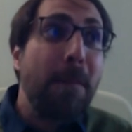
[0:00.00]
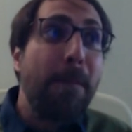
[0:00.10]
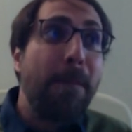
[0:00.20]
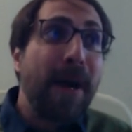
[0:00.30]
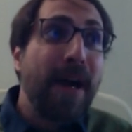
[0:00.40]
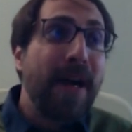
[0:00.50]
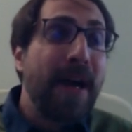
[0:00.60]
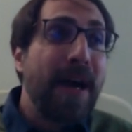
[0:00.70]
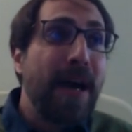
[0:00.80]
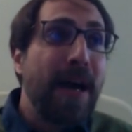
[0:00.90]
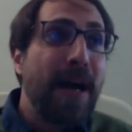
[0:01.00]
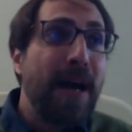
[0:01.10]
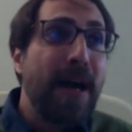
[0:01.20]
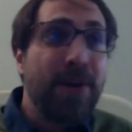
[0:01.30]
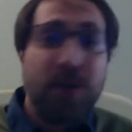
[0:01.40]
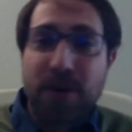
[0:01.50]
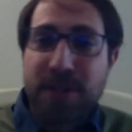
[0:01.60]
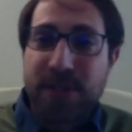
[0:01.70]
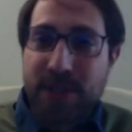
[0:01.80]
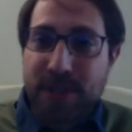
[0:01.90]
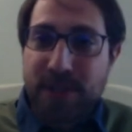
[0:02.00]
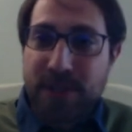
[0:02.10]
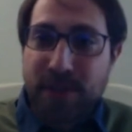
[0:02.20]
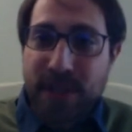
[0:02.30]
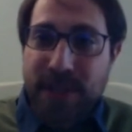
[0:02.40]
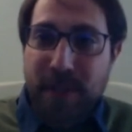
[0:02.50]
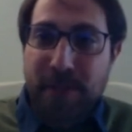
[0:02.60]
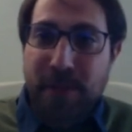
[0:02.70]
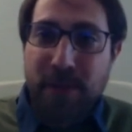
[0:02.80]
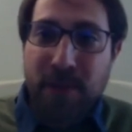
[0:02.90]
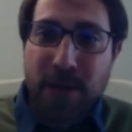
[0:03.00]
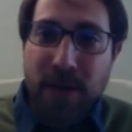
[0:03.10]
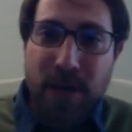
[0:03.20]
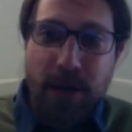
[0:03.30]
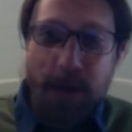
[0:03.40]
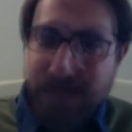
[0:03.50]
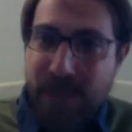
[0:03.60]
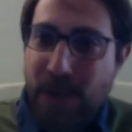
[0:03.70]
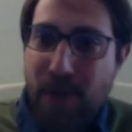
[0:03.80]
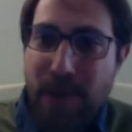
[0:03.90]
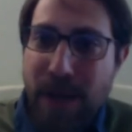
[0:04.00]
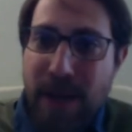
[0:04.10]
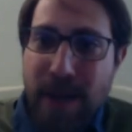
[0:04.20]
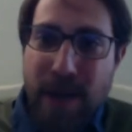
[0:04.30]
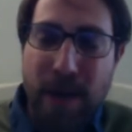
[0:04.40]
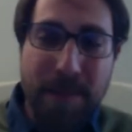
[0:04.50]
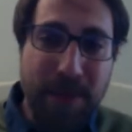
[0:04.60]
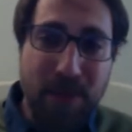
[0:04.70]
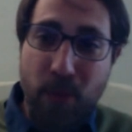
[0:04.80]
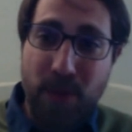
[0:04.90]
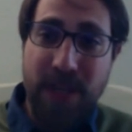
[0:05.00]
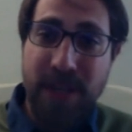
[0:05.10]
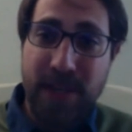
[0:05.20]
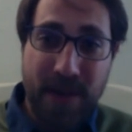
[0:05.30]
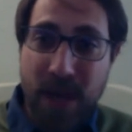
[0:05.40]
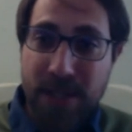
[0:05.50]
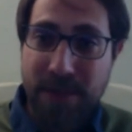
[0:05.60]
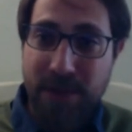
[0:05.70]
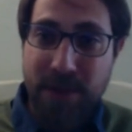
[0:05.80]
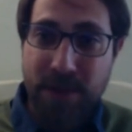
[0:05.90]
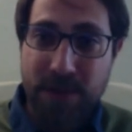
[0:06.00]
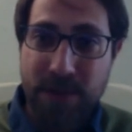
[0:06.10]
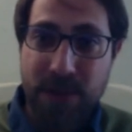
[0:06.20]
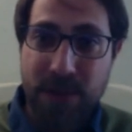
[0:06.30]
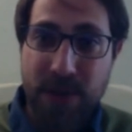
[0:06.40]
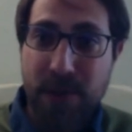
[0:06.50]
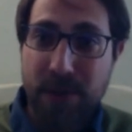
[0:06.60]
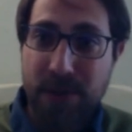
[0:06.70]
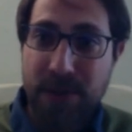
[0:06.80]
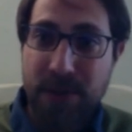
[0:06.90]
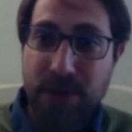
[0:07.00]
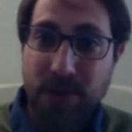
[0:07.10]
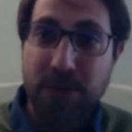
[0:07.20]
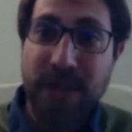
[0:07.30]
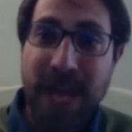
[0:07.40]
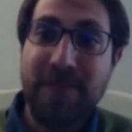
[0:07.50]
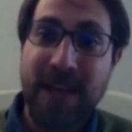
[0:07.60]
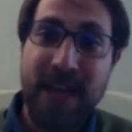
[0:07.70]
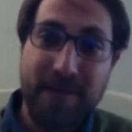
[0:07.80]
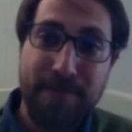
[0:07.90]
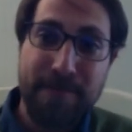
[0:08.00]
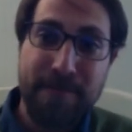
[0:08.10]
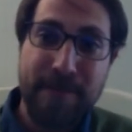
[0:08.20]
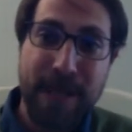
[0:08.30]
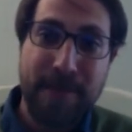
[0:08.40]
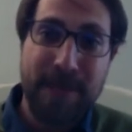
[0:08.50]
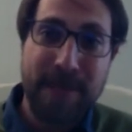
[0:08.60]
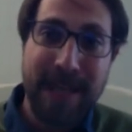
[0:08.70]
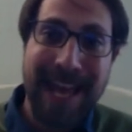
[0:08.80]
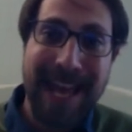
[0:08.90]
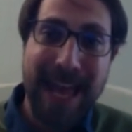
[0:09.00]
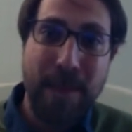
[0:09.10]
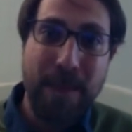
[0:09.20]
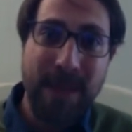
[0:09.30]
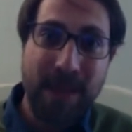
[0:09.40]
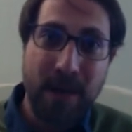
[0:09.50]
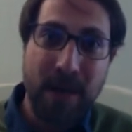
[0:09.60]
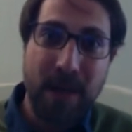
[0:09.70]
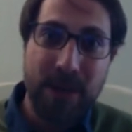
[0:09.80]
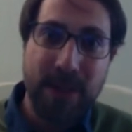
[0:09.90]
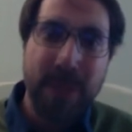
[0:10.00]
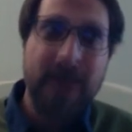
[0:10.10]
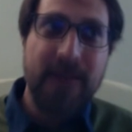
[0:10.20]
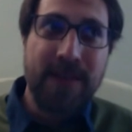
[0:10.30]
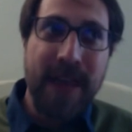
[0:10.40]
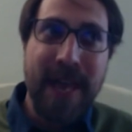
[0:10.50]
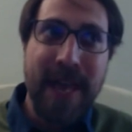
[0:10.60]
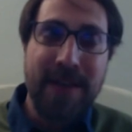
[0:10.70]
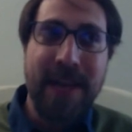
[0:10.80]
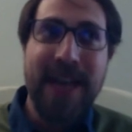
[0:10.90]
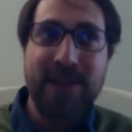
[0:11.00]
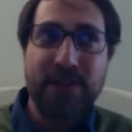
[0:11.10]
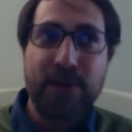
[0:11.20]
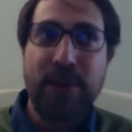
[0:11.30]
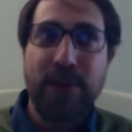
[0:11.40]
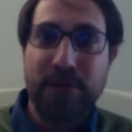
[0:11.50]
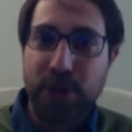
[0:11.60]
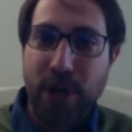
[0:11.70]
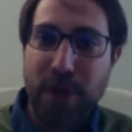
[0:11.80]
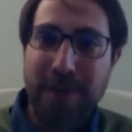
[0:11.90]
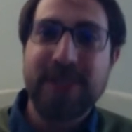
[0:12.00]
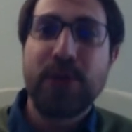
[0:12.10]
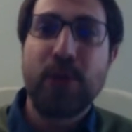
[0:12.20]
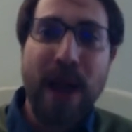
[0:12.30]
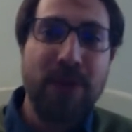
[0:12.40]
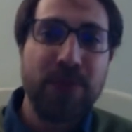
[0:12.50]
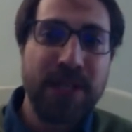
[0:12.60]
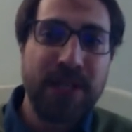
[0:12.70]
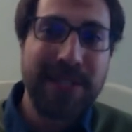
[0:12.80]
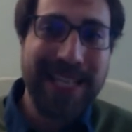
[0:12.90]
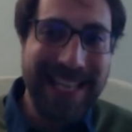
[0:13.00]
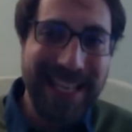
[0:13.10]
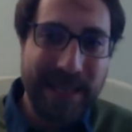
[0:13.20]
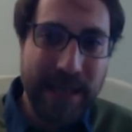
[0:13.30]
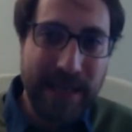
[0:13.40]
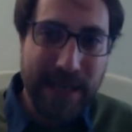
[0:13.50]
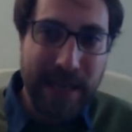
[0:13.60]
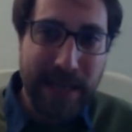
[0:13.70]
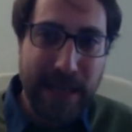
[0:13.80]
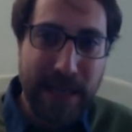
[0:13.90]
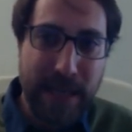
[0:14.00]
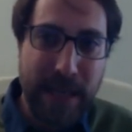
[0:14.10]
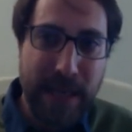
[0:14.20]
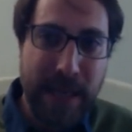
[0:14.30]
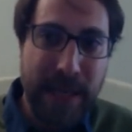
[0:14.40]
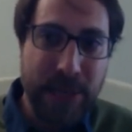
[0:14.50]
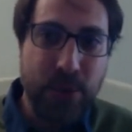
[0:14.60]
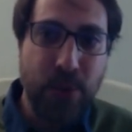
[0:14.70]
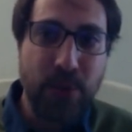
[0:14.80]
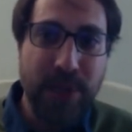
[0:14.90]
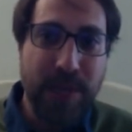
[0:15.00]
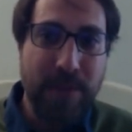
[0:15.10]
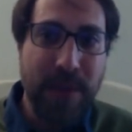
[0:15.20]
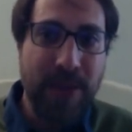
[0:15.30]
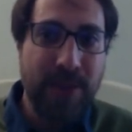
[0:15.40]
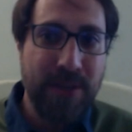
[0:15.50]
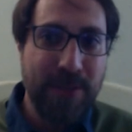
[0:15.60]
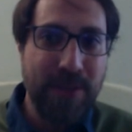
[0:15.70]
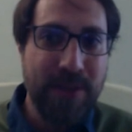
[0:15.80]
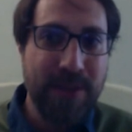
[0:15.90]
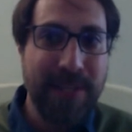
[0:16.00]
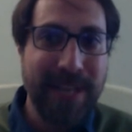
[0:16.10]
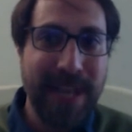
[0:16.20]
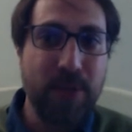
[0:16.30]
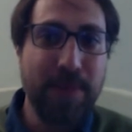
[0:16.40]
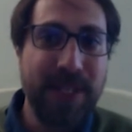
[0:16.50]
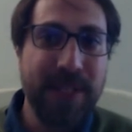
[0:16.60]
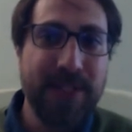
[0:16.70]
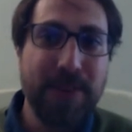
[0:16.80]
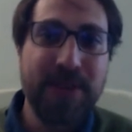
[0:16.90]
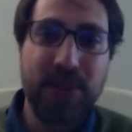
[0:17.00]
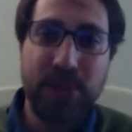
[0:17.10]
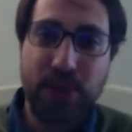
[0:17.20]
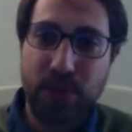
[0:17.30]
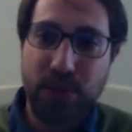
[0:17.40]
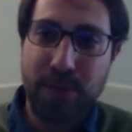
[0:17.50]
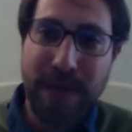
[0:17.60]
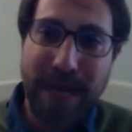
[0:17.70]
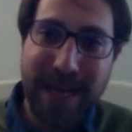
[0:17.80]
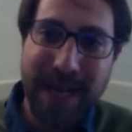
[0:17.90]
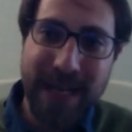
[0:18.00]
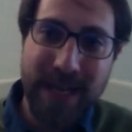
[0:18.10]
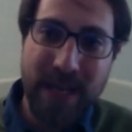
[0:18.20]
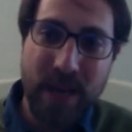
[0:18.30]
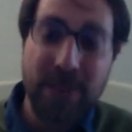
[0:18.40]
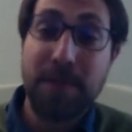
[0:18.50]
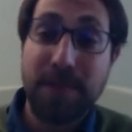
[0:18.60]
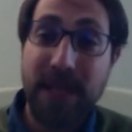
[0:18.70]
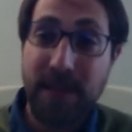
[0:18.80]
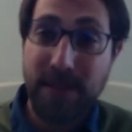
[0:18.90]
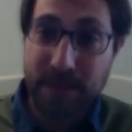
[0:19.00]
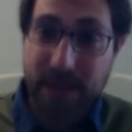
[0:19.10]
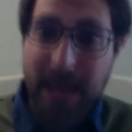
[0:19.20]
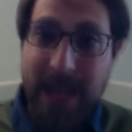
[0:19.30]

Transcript: But uh, nurses, for example, uh, you know, uh, people working in hospitals don't don't have that. I mean, and because that that sort of job is grounded in uh, uh, in a truly embodied experience that cannot be substituted by other mediums.